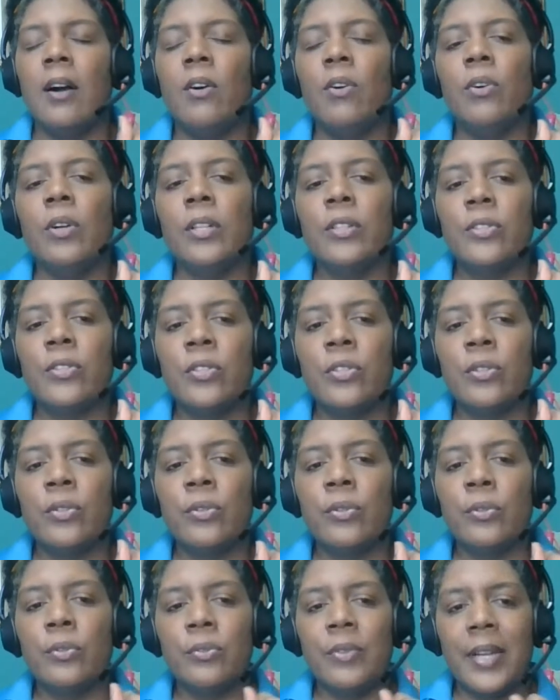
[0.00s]

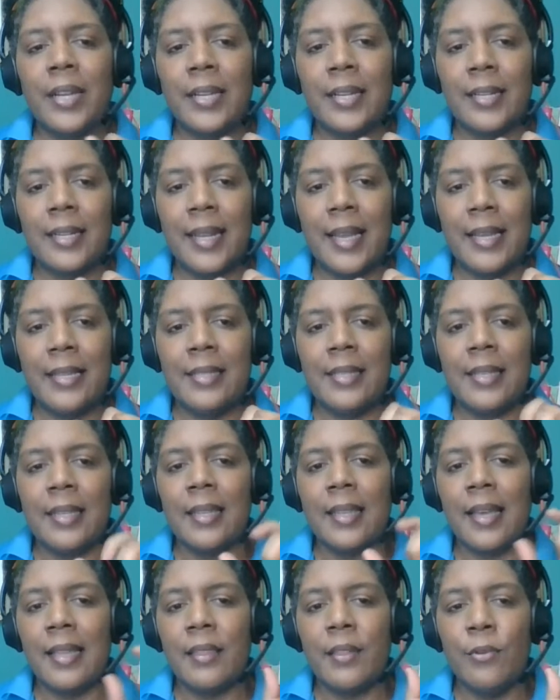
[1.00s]
Also, recognizing
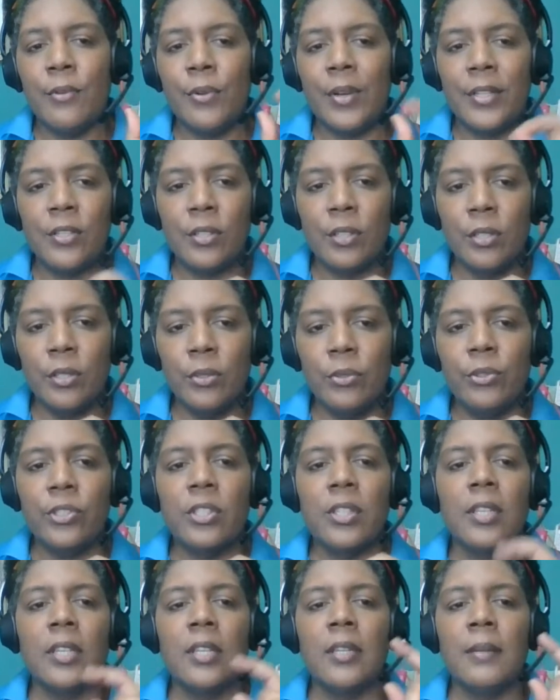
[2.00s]
that the
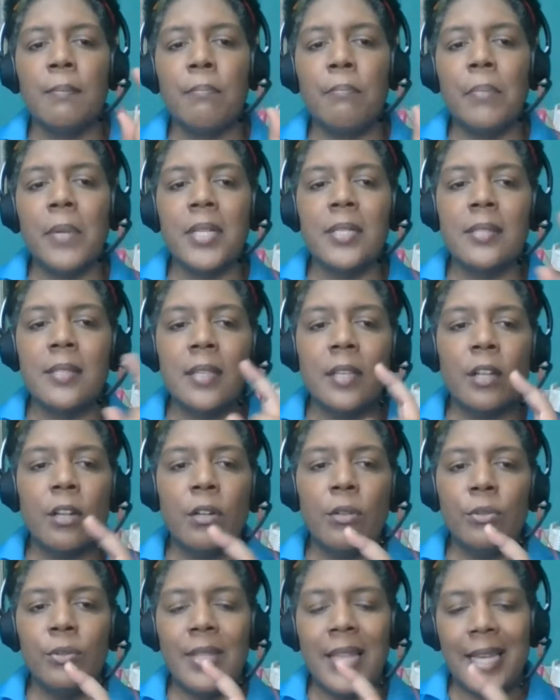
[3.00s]
resolution must
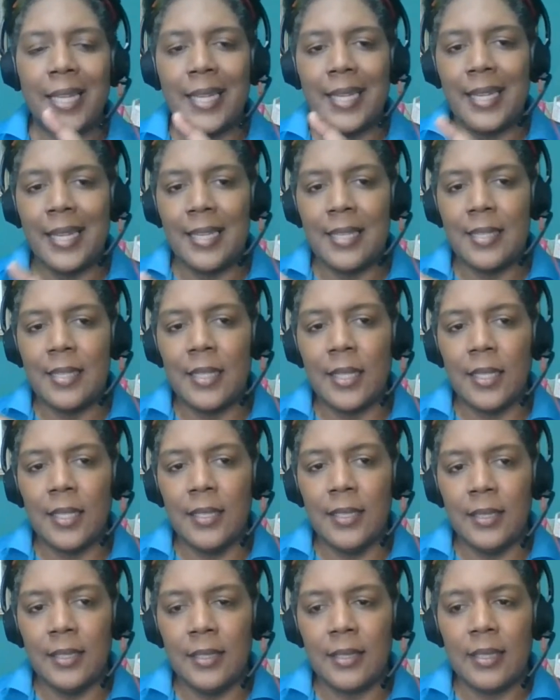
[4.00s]
include that lesson
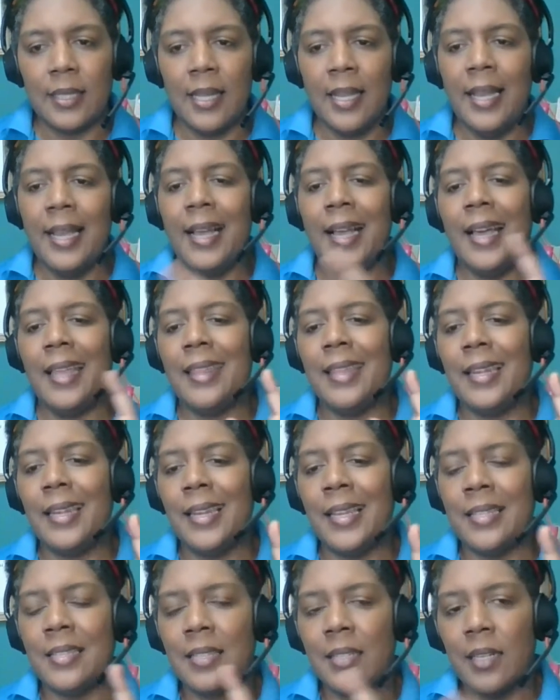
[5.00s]
learned, and the
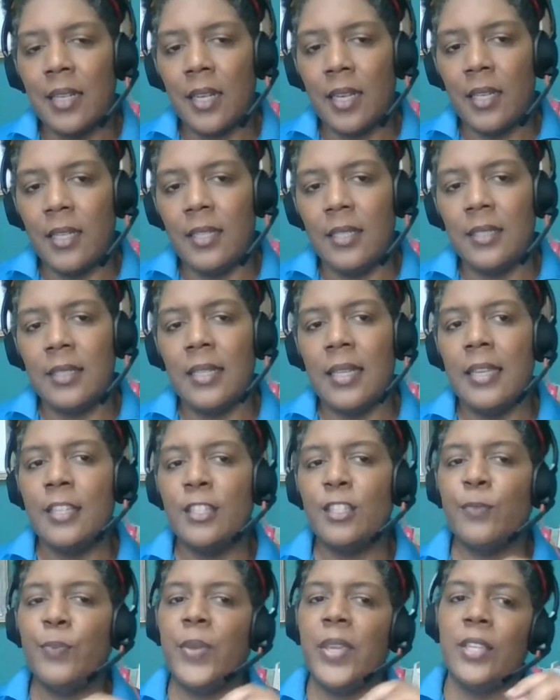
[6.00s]
lesson learned
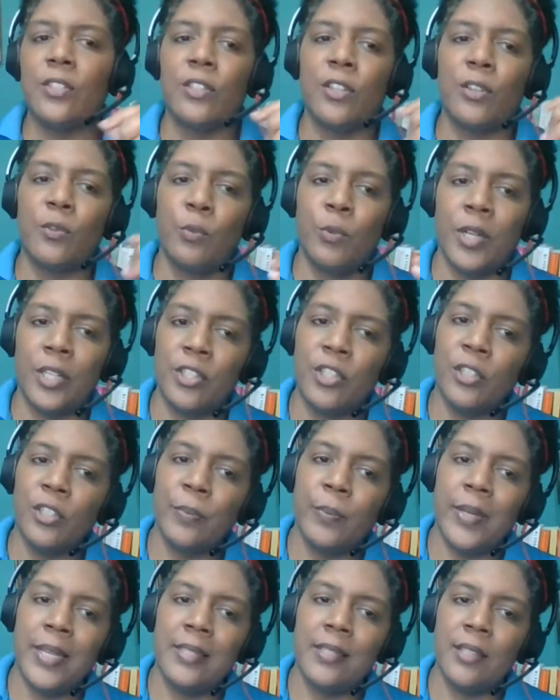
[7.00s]
is based on what took
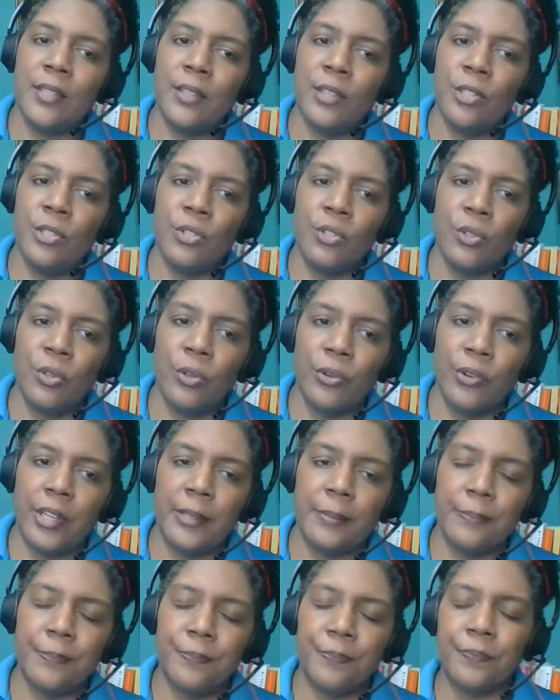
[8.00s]
place in the story.